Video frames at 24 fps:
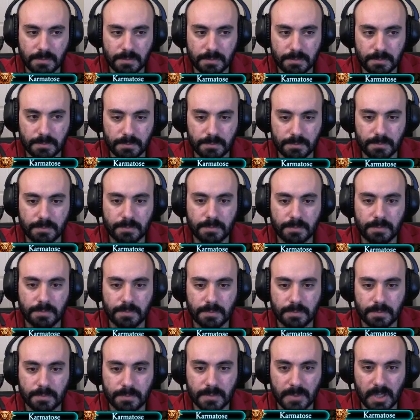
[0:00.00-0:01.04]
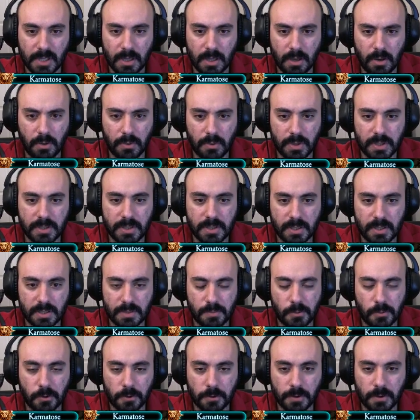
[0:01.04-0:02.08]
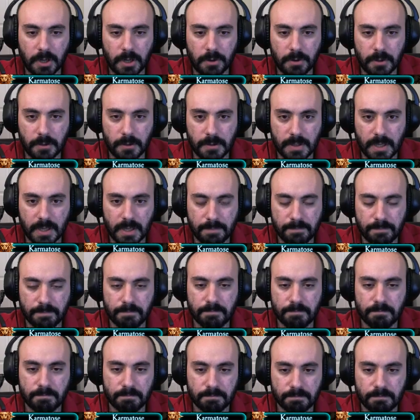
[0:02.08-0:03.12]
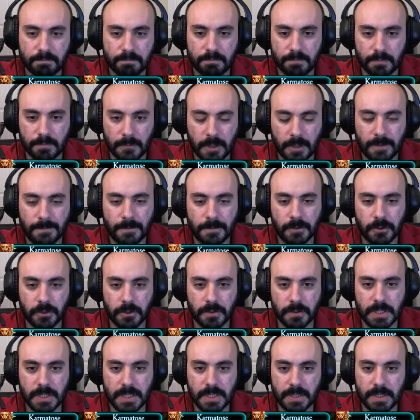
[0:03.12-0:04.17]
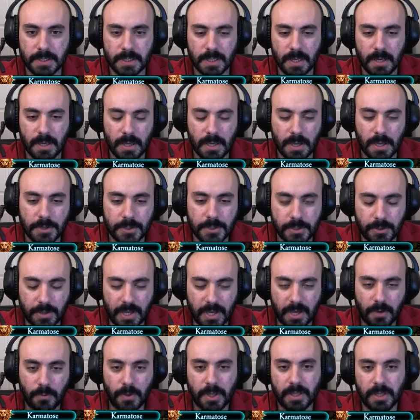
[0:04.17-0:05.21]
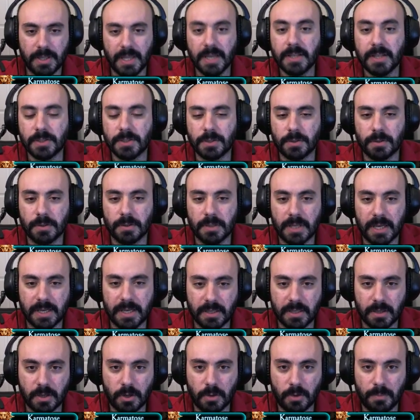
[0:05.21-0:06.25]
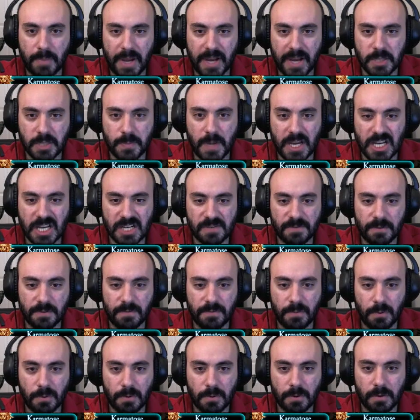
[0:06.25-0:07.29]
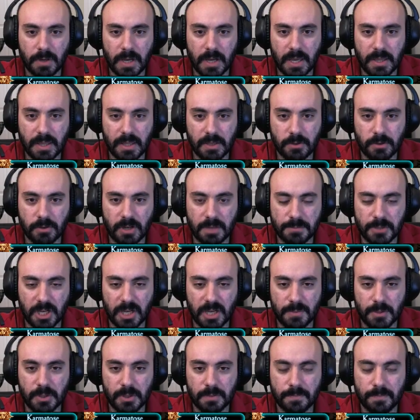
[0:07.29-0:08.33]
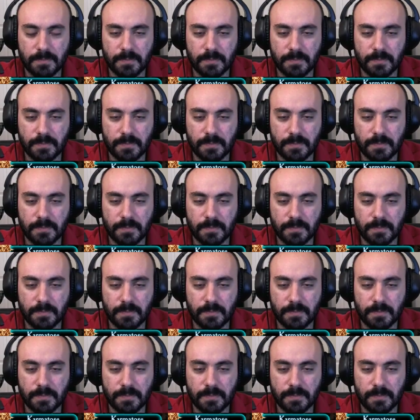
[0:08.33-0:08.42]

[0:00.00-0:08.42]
Mm-hmm. Oh, it's mortar carrier time. For surezies. So that way, next turn, I can go bash bash for 4 and then drop Chaimu.